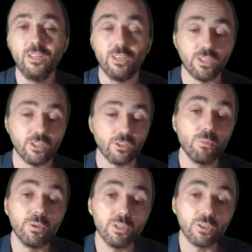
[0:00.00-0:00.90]
It could
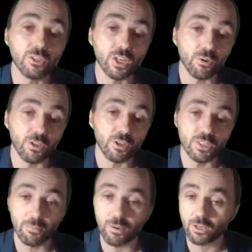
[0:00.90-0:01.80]
be the sequence
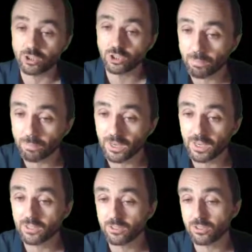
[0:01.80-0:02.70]
about
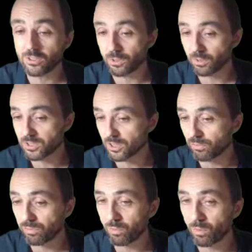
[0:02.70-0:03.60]
shopping, the sequence
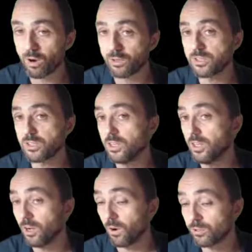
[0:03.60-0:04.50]
of words,
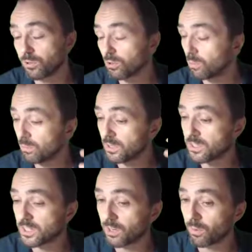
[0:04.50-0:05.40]
or it could be
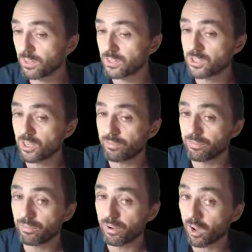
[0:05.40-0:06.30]
sequence
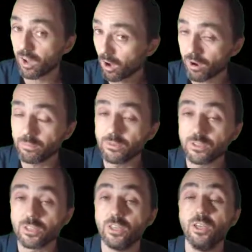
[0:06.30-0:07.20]
of
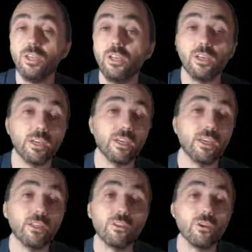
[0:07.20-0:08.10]
alarms
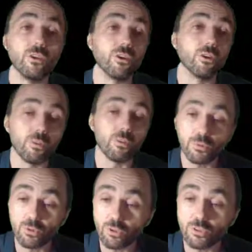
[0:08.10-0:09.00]
in a
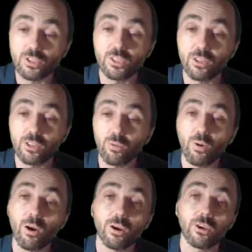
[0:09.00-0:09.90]
computer's
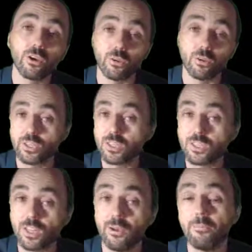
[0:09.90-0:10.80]
network or
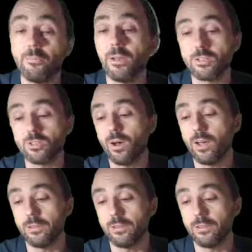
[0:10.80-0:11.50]
system, and so on.